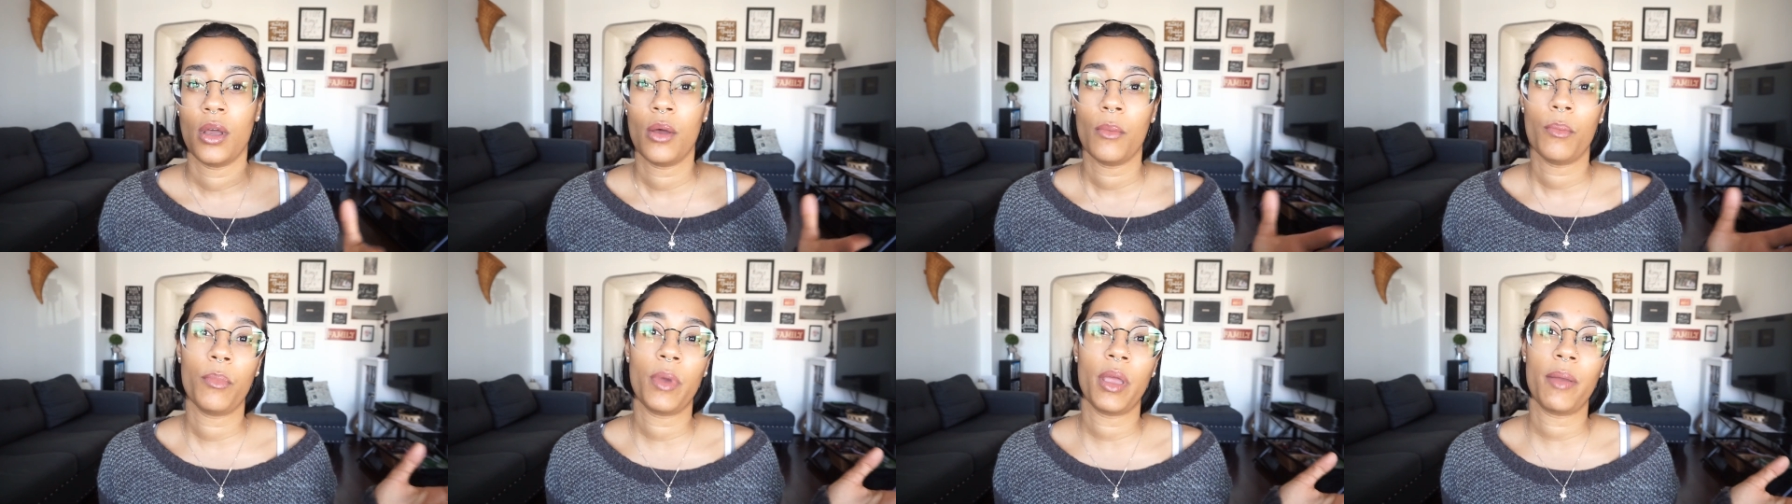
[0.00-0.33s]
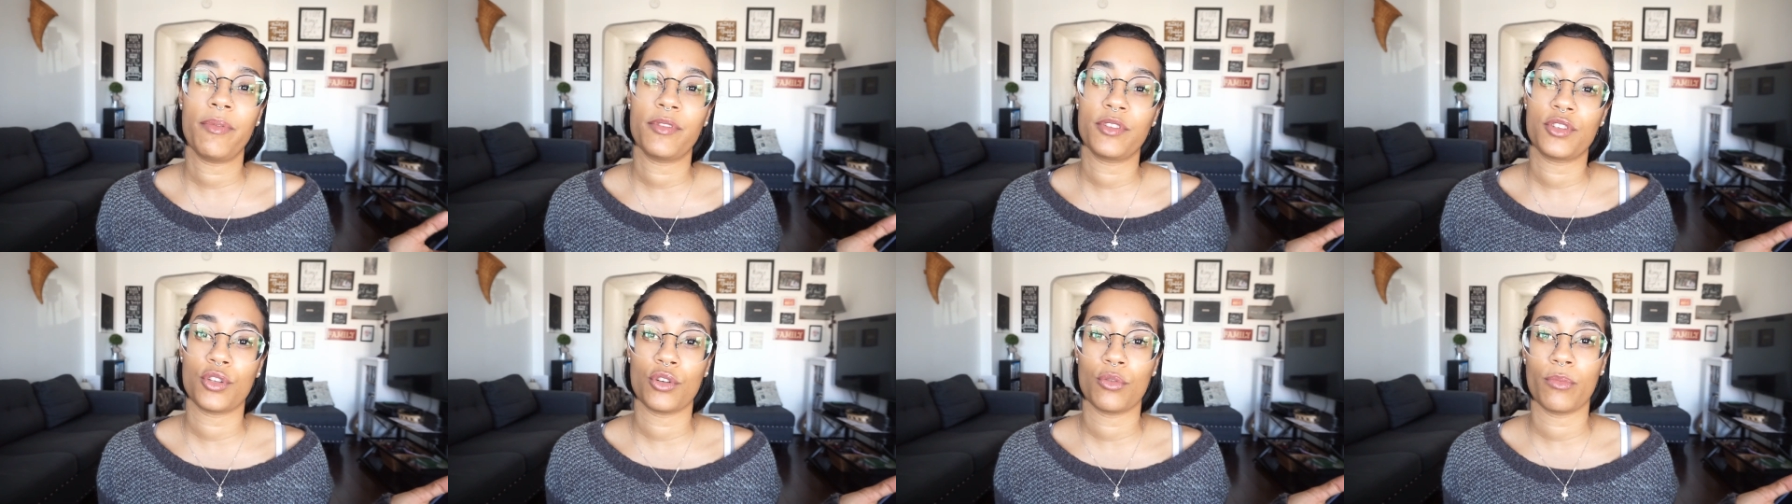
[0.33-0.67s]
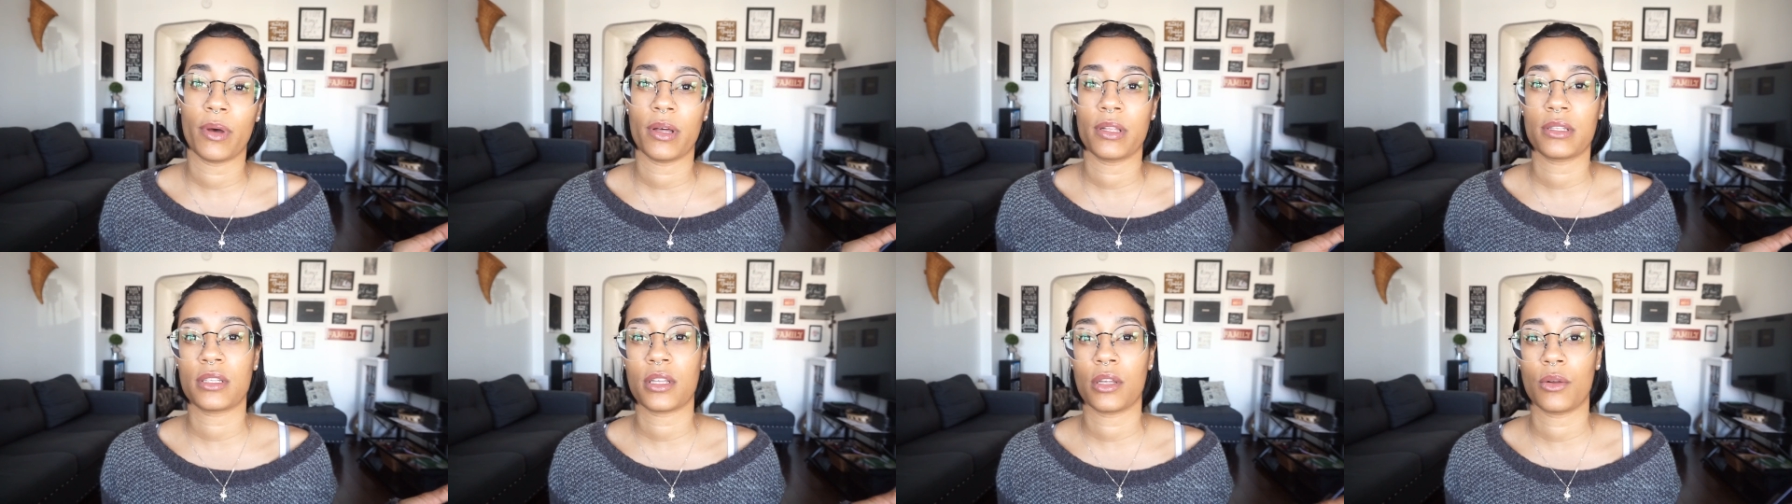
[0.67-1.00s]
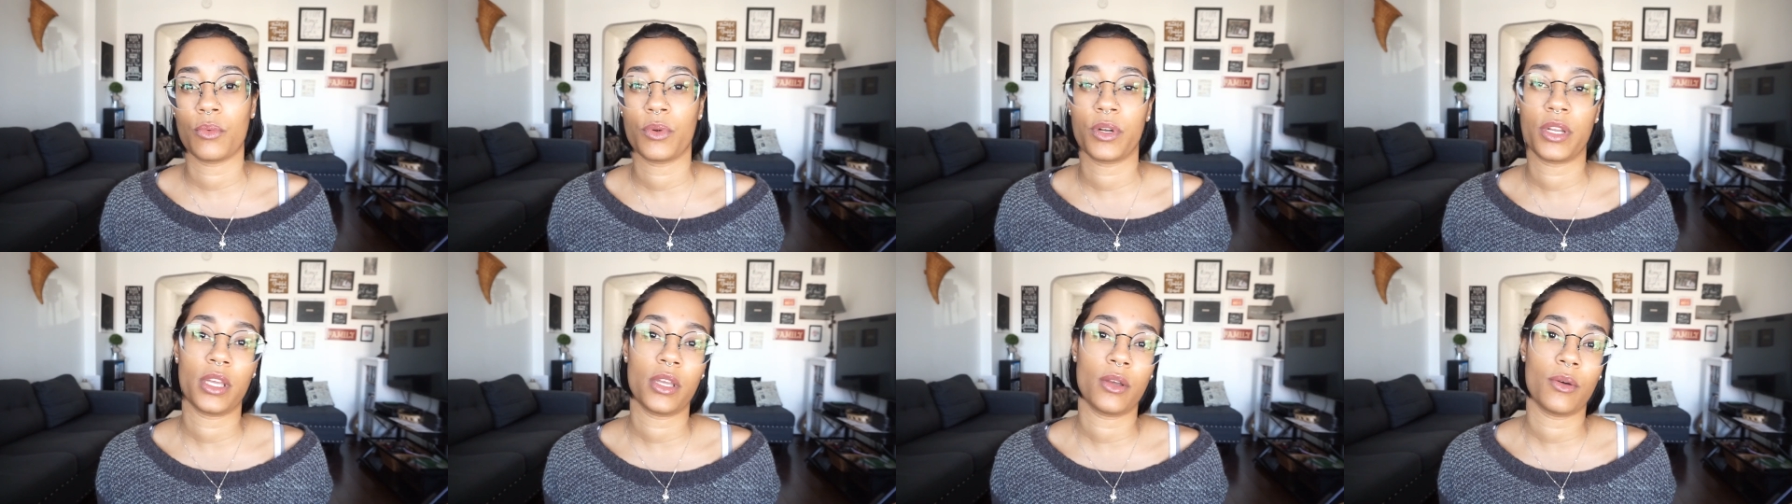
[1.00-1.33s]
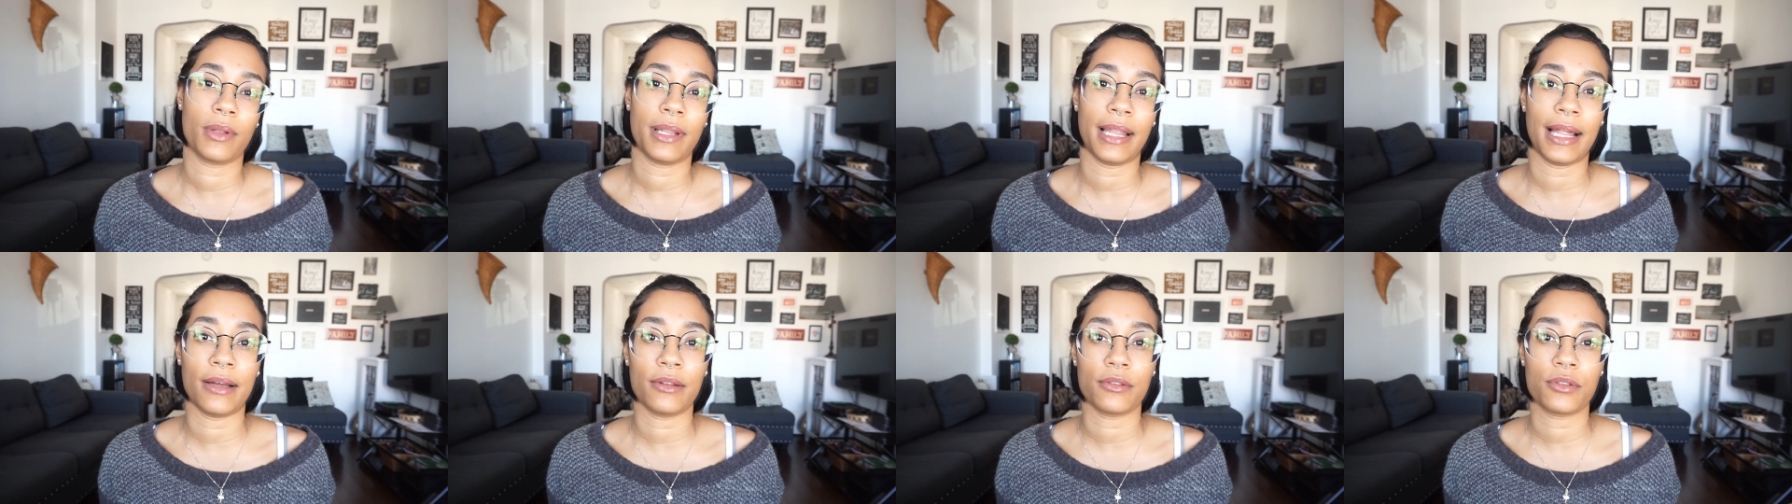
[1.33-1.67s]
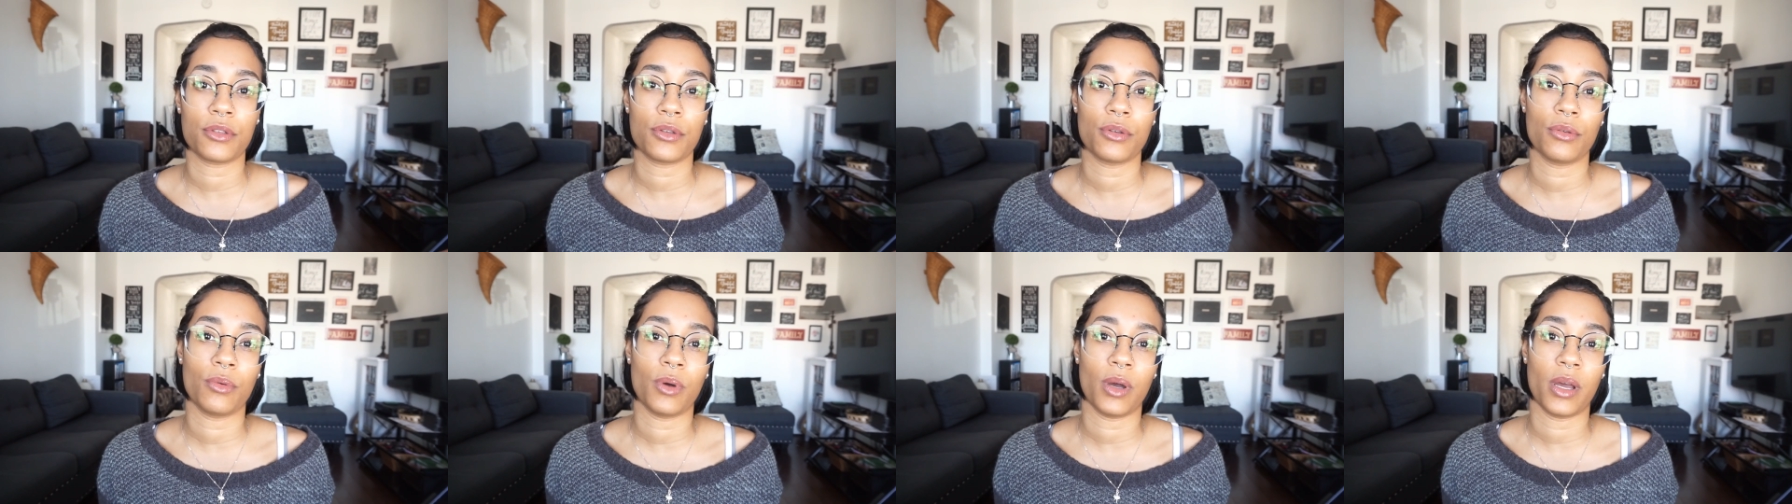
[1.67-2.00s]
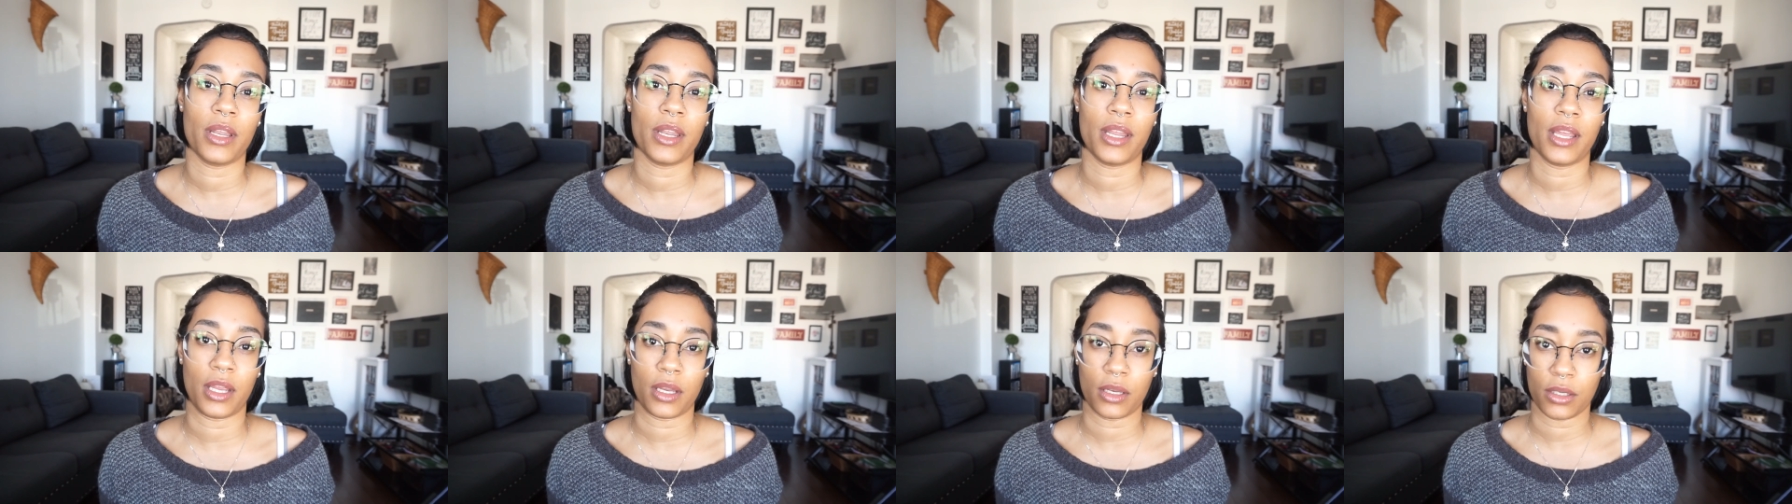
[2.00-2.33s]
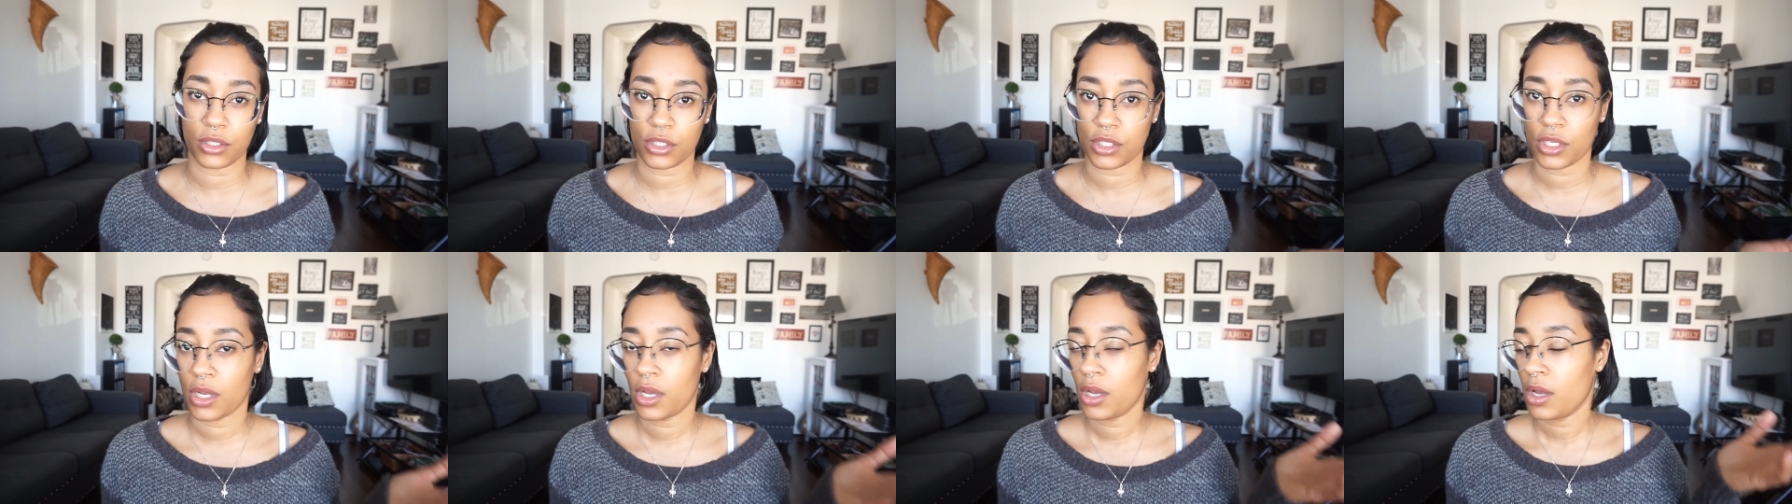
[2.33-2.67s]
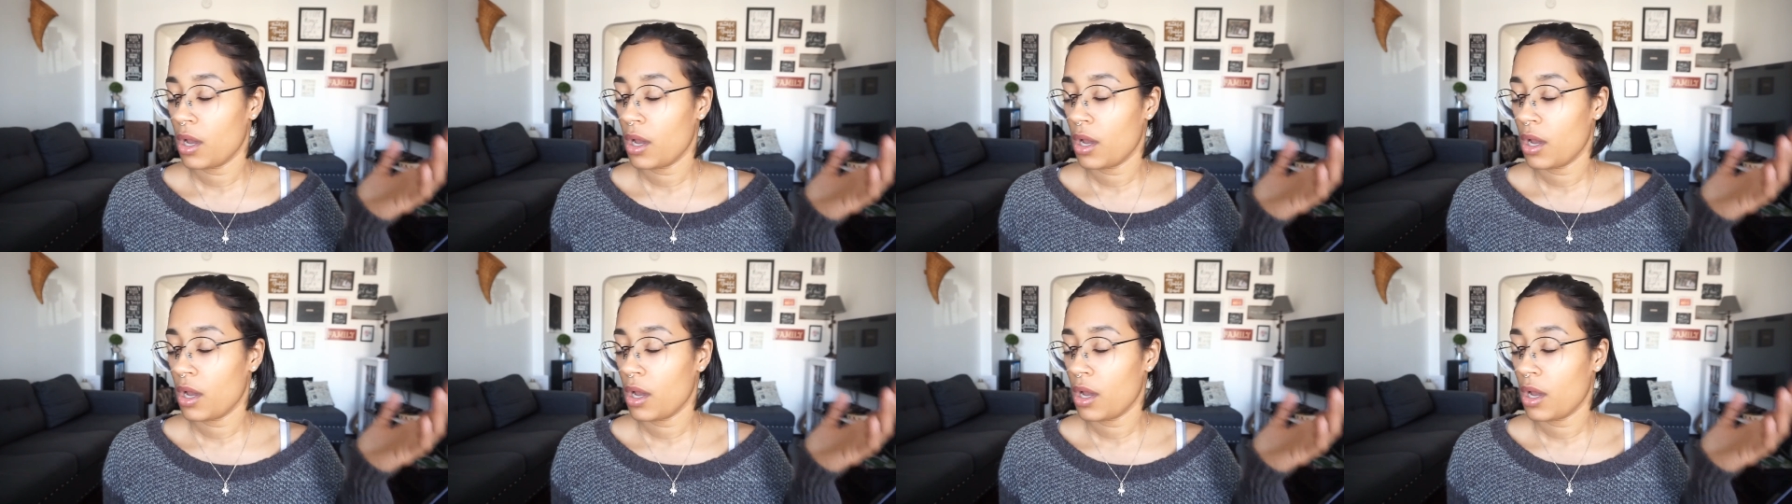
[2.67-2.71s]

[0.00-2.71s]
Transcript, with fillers: maybe two months, it would equal out to an inch.